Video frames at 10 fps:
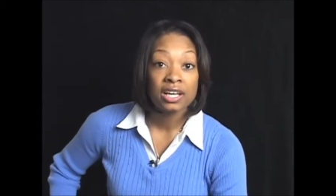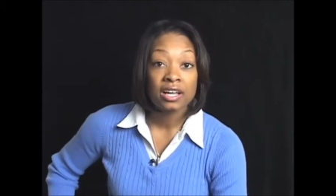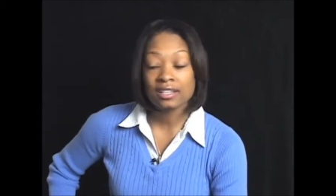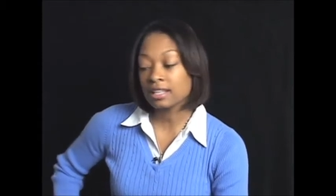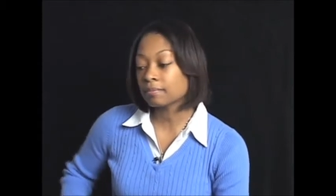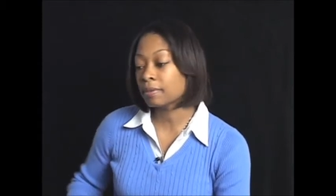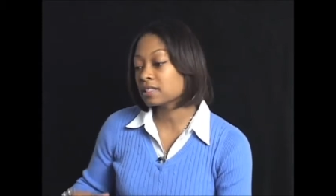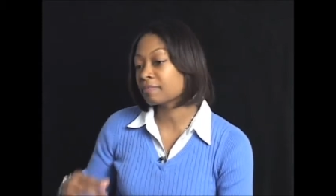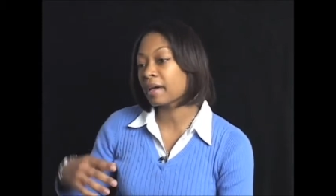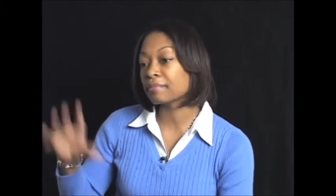Because that
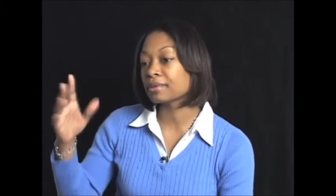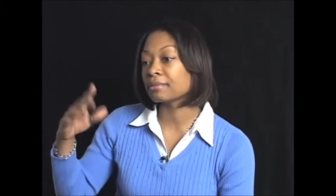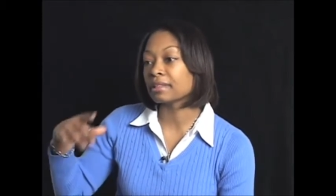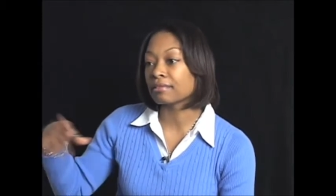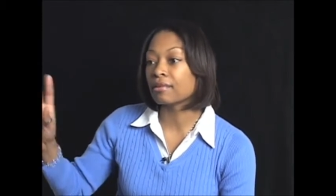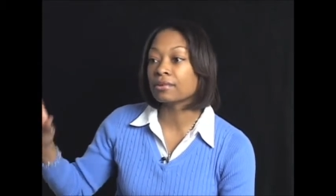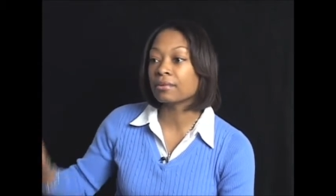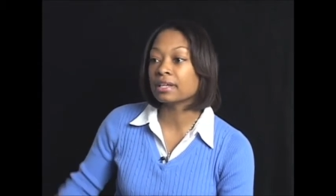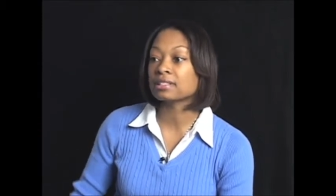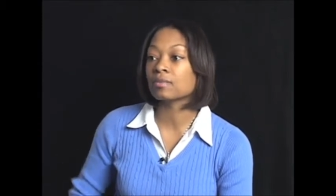piece of paper could be thrown
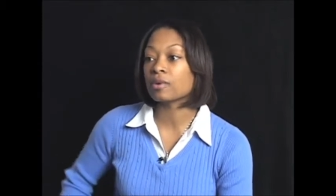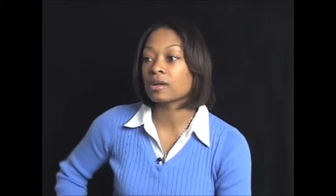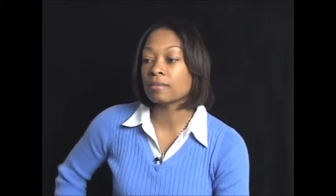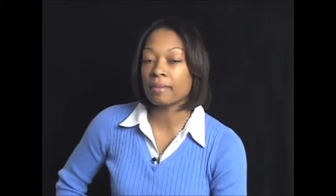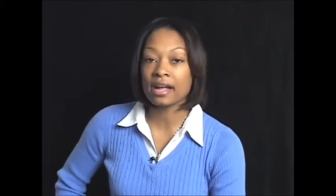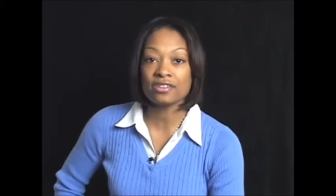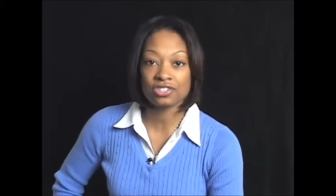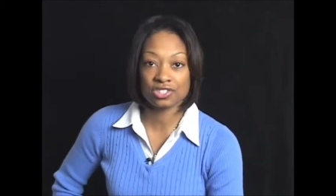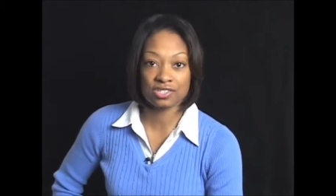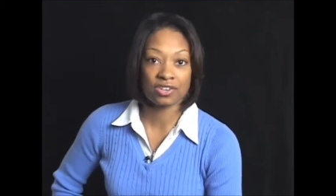away somewhere. The marriage
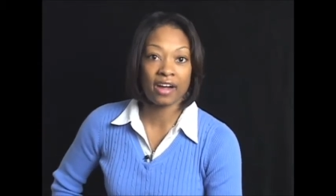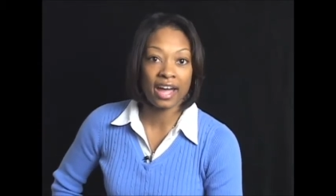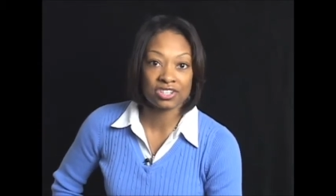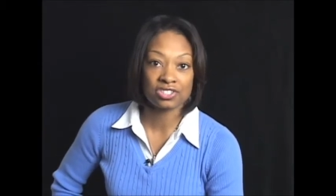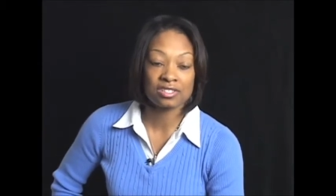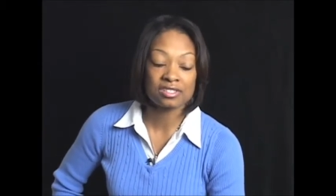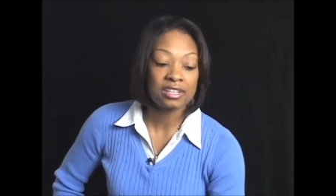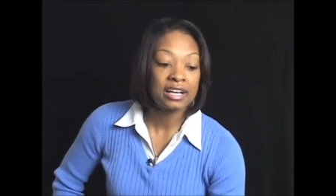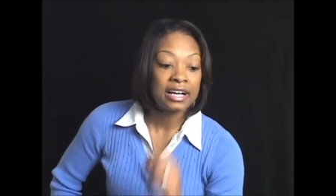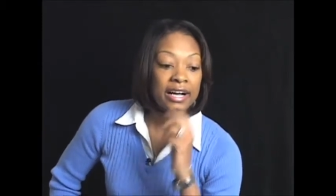is in your actions.
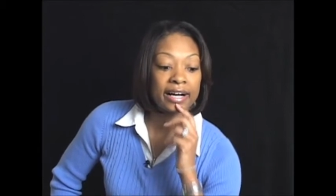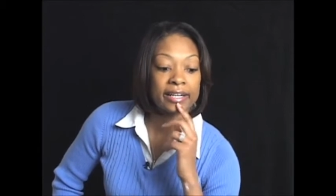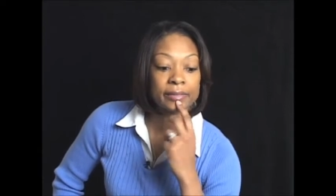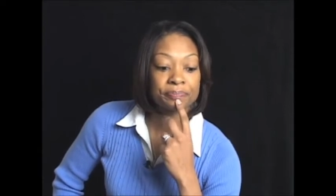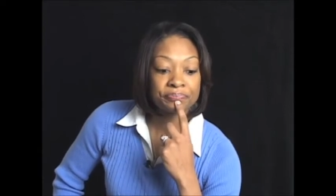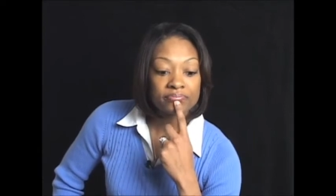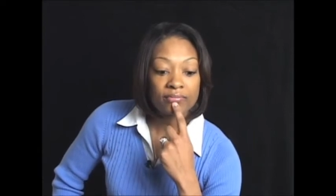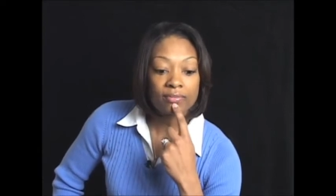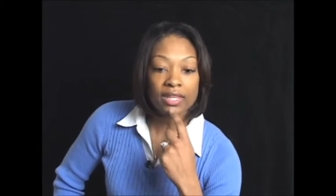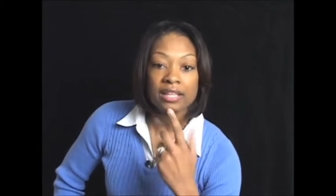
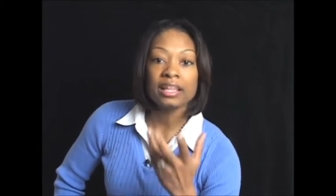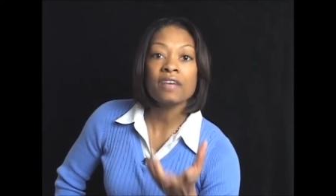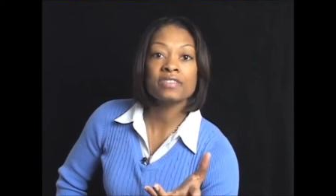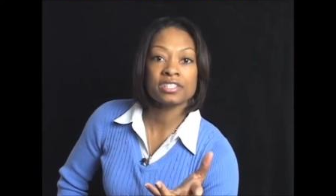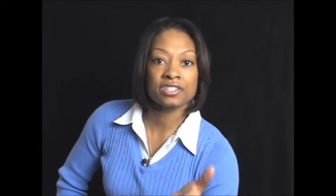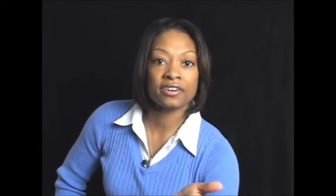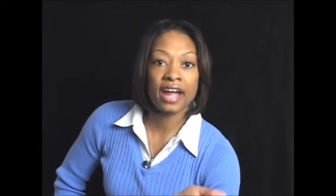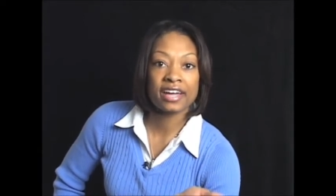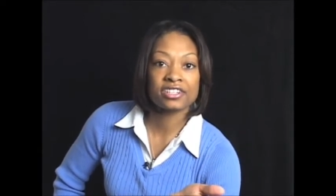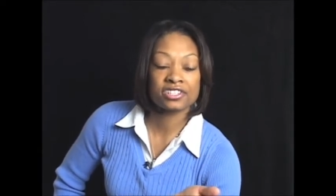Love is in your
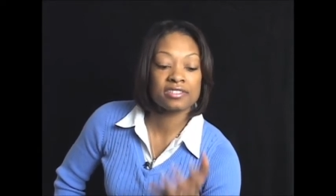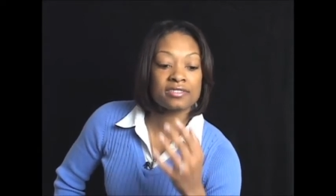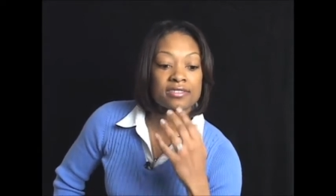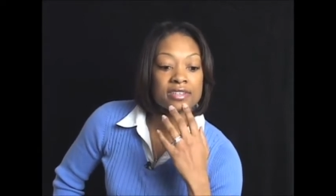actions.